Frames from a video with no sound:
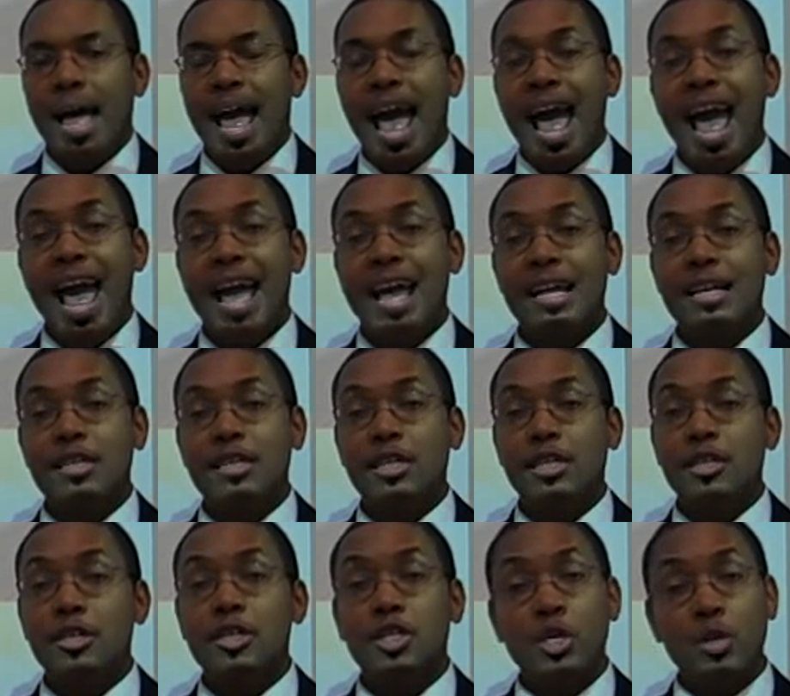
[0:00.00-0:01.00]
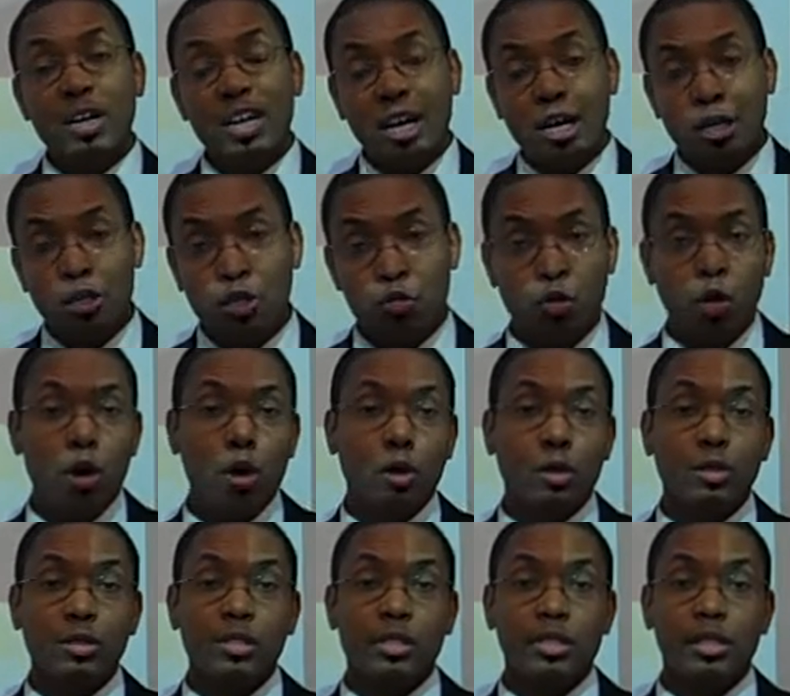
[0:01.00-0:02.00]
And certain
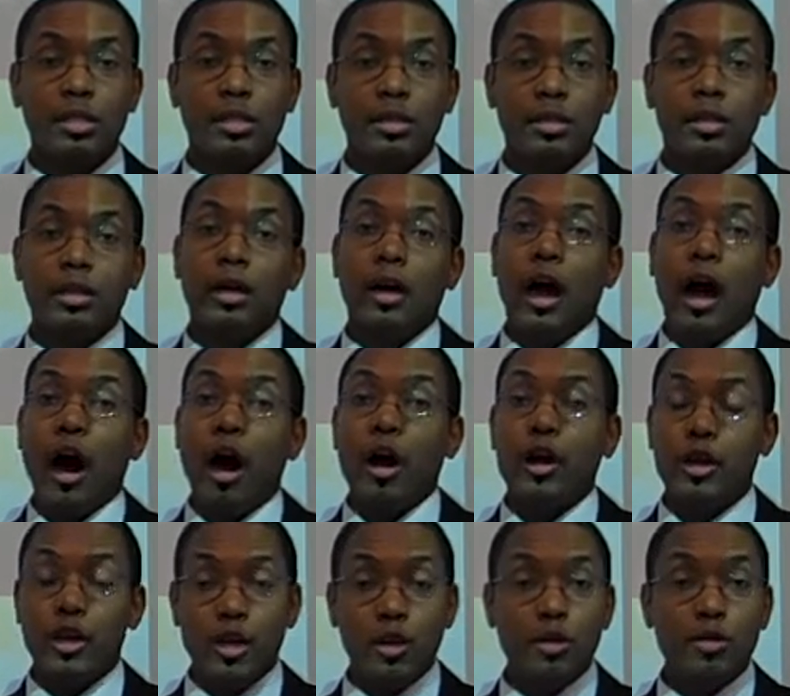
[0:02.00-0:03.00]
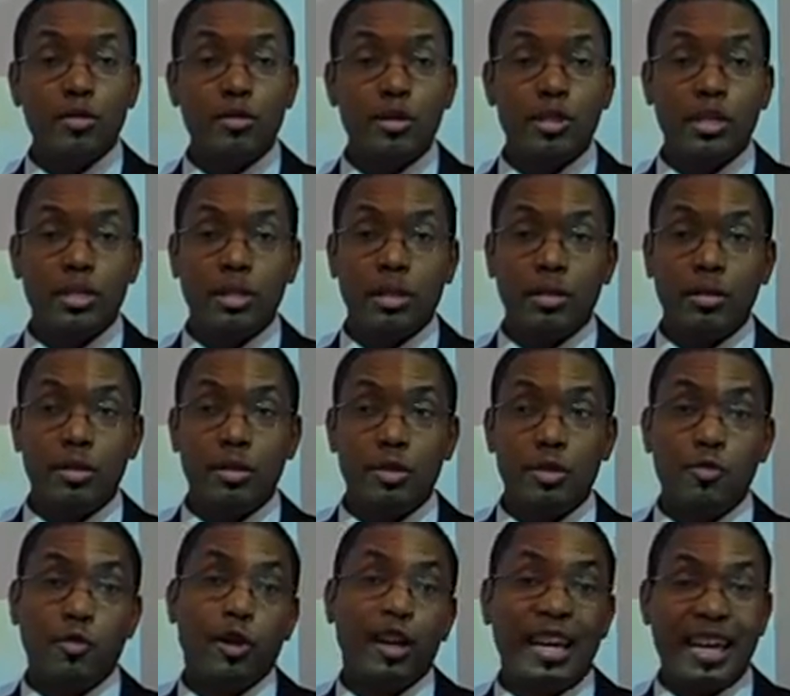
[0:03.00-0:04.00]
controls are used
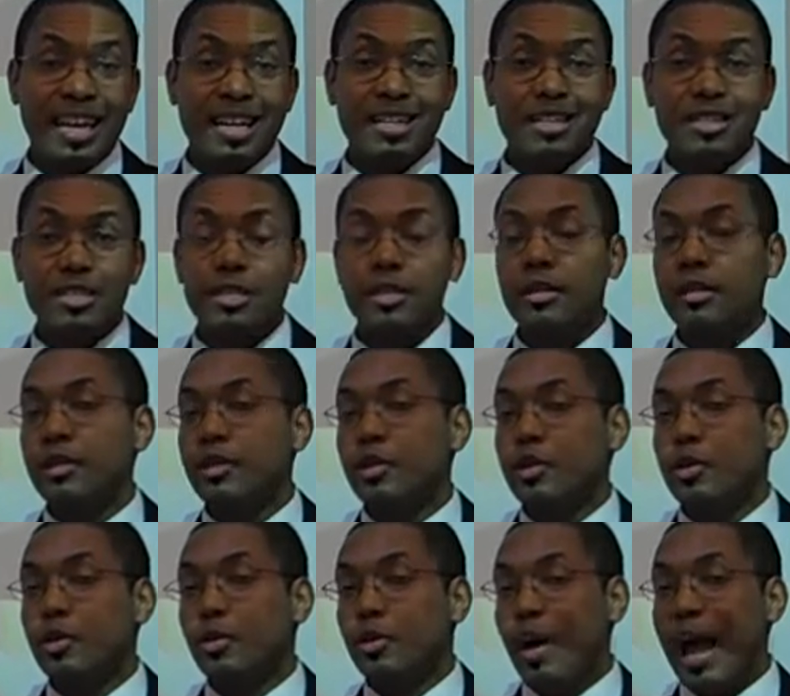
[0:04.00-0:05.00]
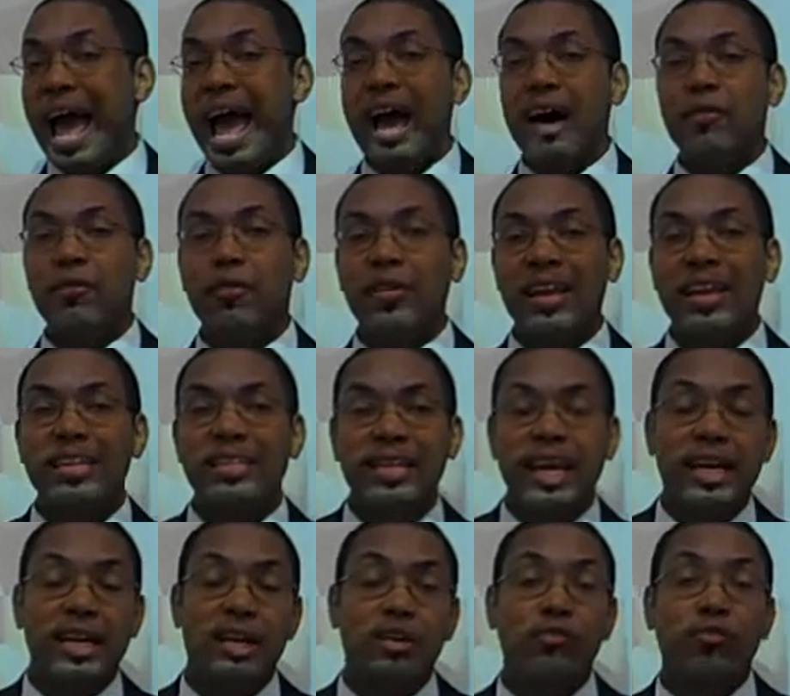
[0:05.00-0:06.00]
for kids to have
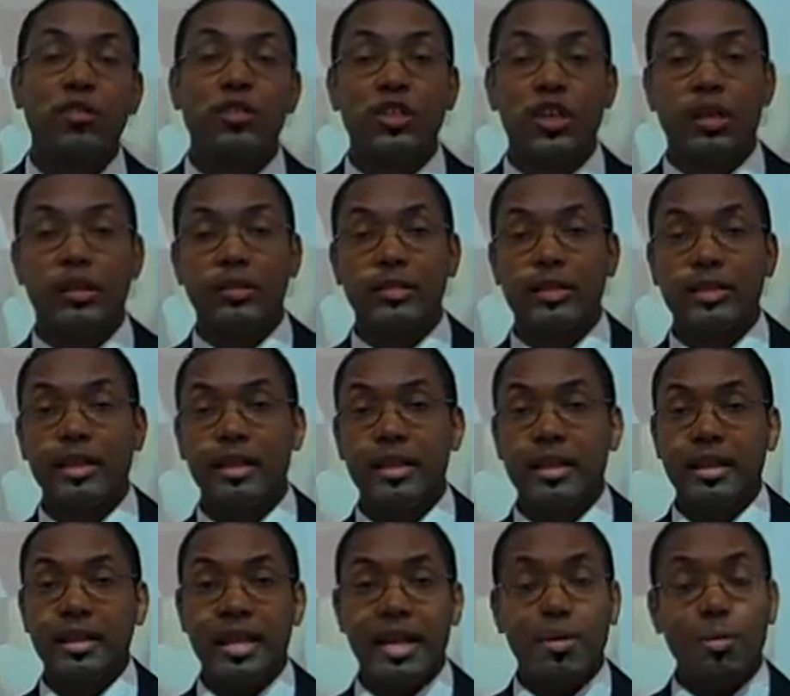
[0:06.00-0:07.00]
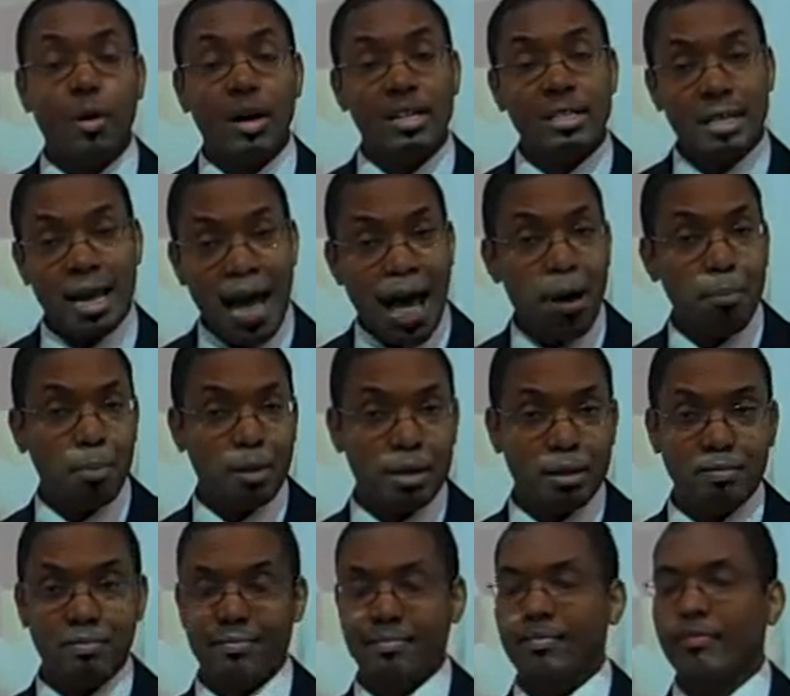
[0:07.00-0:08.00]
intended results that they want to happen.
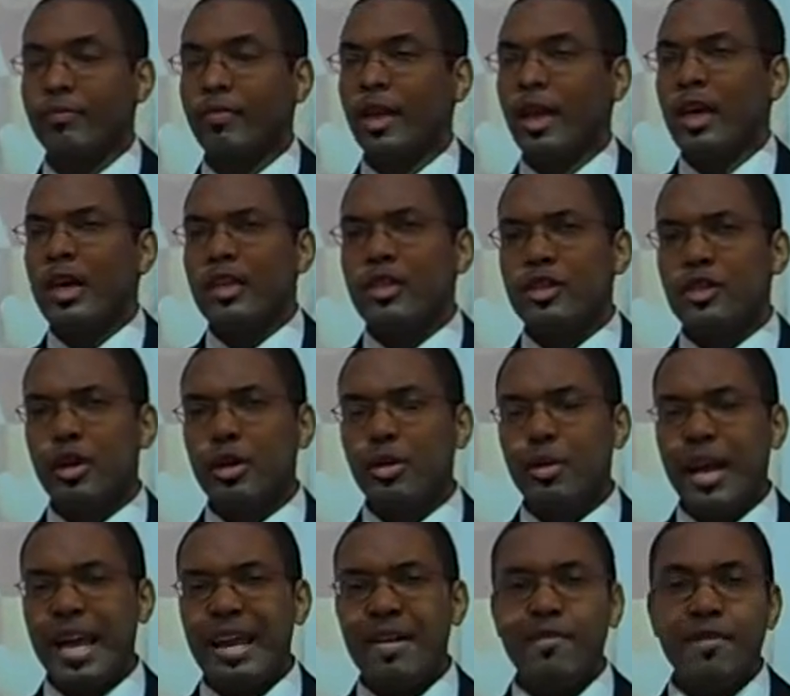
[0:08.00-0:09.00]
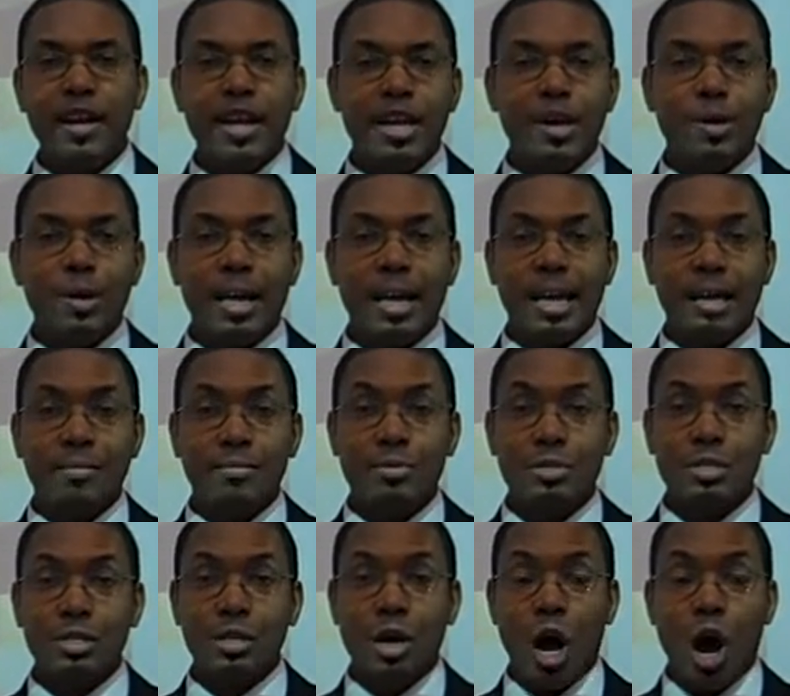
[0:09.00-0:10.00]
So in video
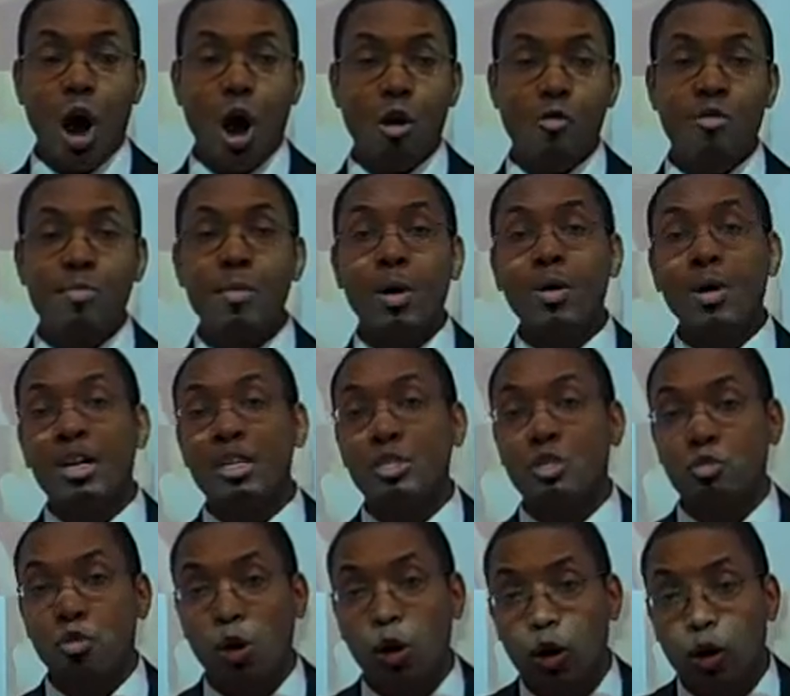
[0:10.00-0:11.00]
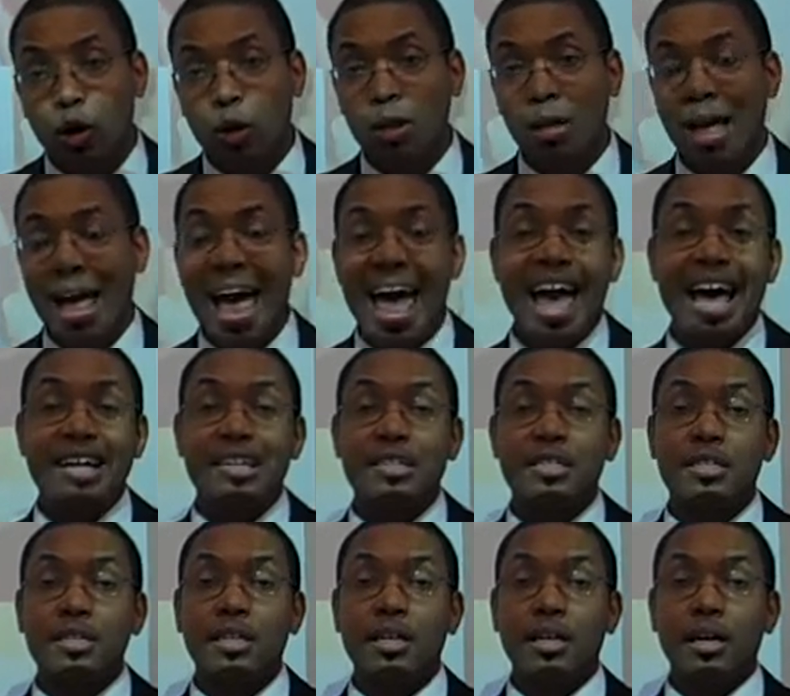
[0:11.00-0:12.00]
games, a remote control
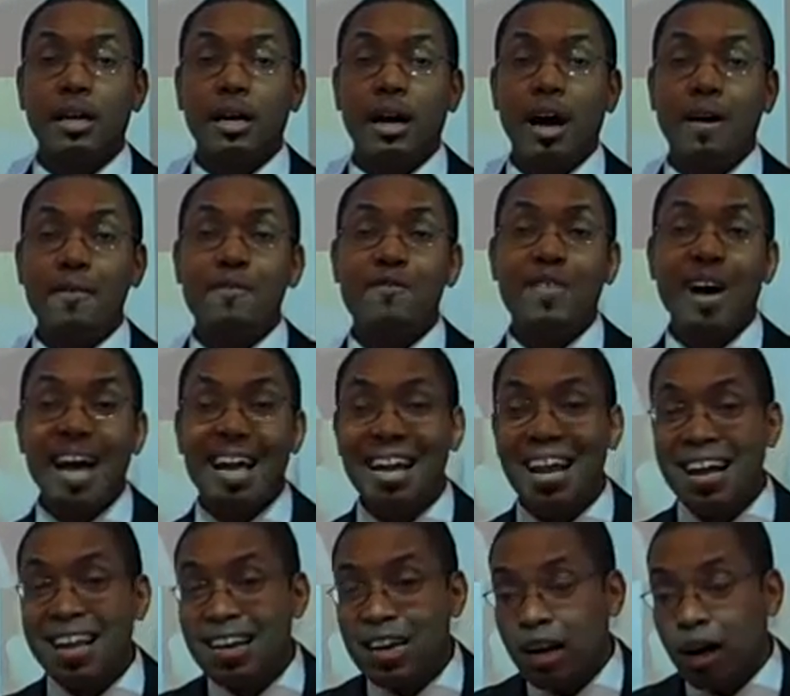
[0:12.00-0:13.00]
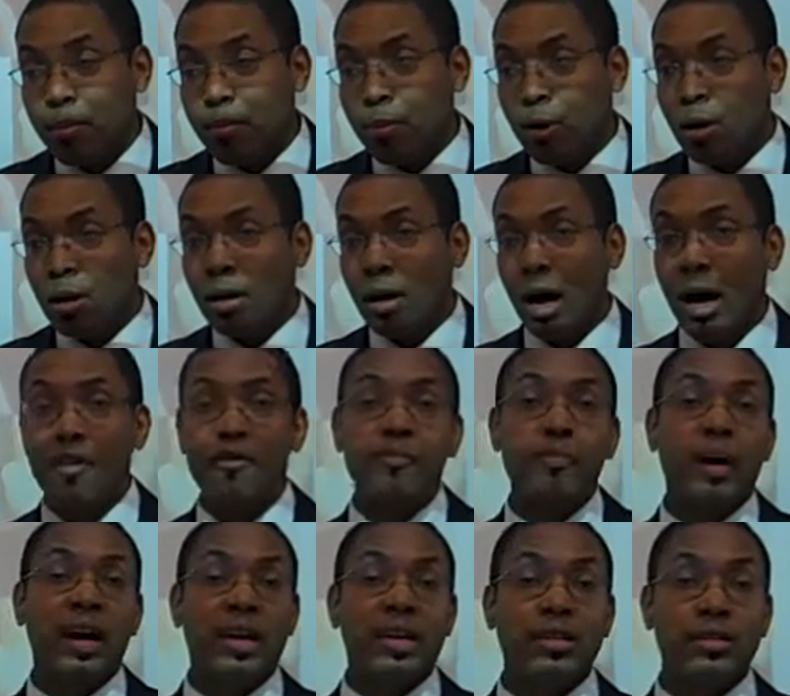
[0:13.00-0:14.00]
has a finite number of
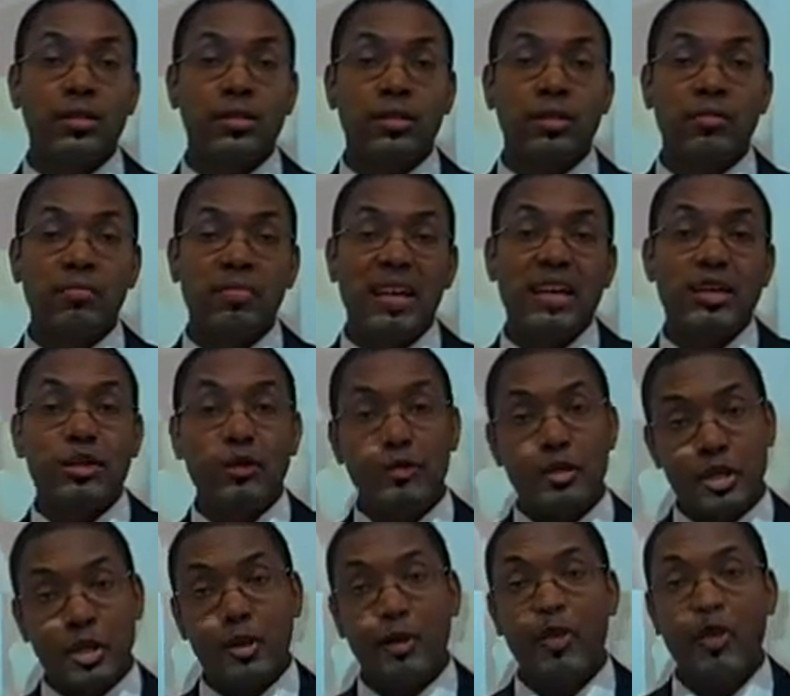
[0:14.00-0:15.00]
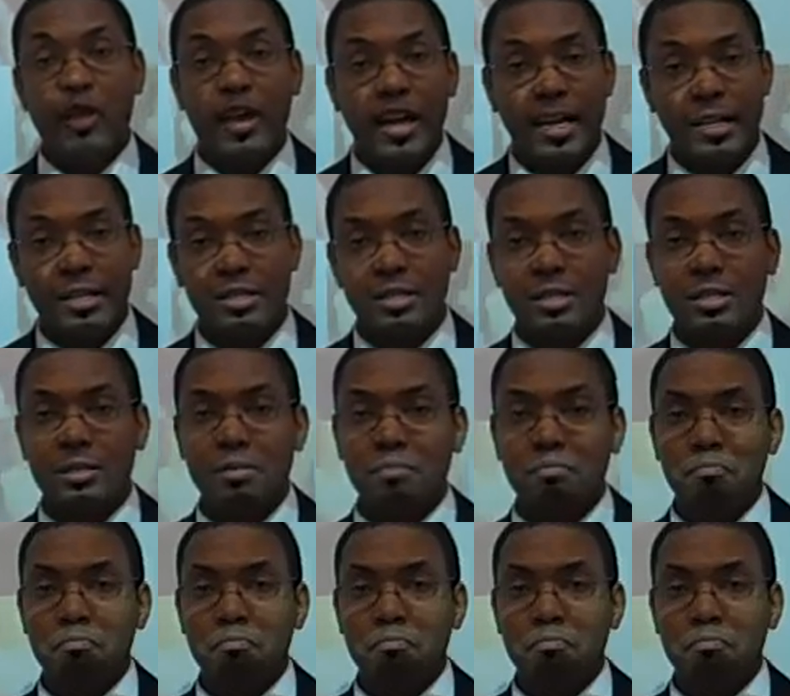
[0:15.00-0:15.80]
buttons that do certain things.